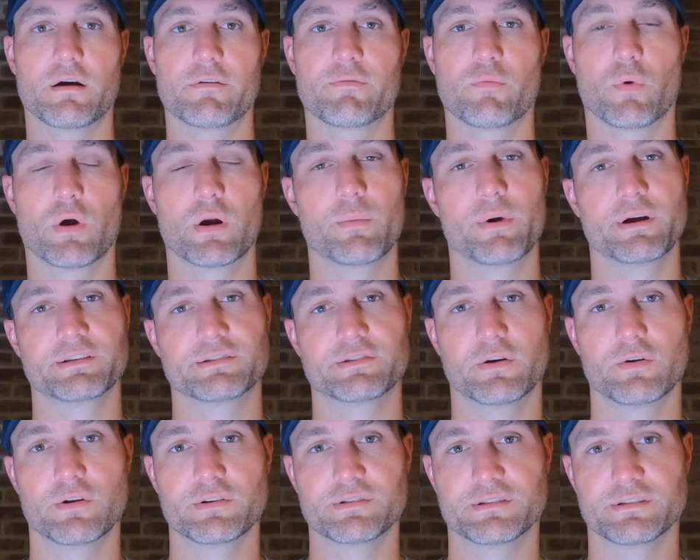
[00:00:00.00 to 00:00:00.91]
One of my
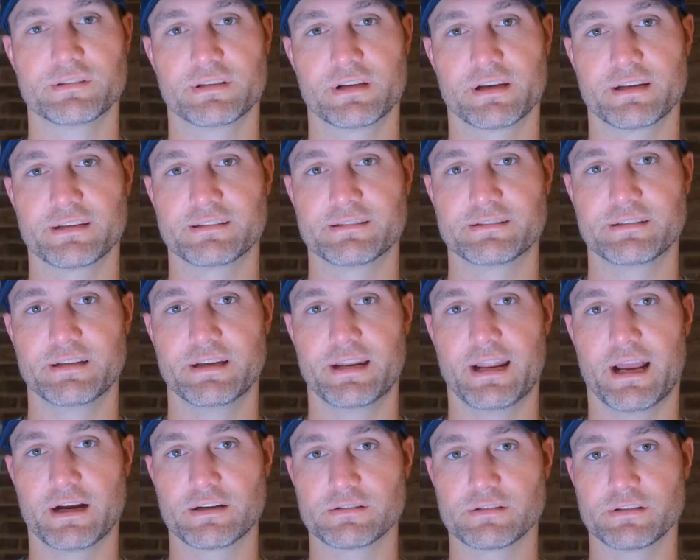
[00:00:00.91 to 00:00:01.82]
Sonos is gonna sit
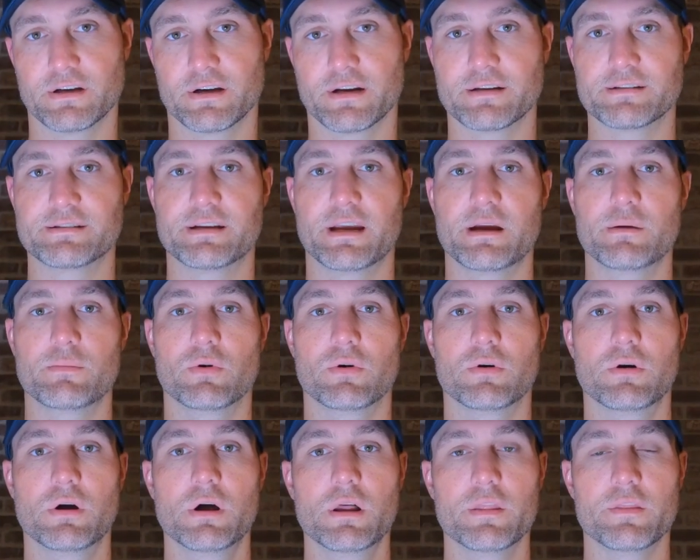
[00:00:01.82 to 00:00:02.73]
actually on a
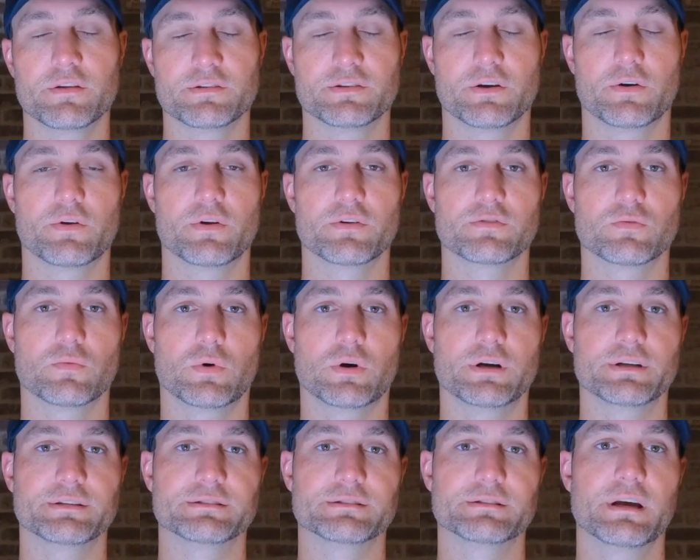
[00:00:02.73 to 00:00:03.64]
table, the Sonos
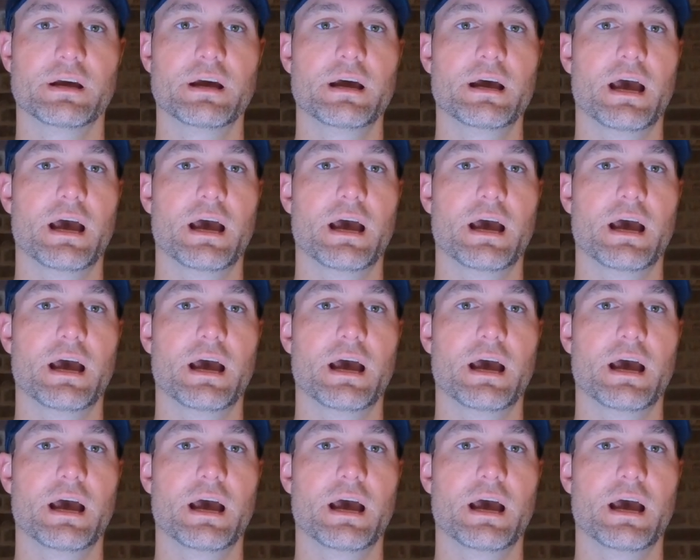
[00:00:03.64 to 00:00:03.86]
ones,